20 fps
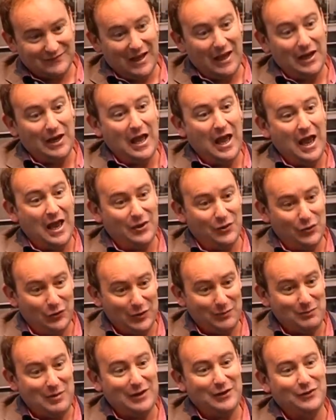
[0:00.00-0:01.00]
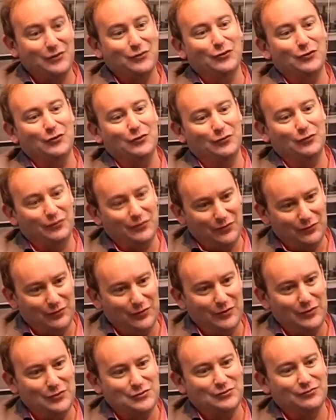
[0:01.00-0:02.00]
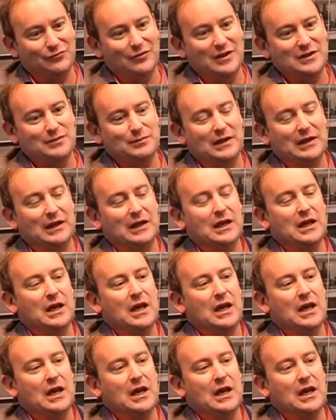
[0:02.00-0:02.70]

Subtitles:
and earning money through the use of FaceMe.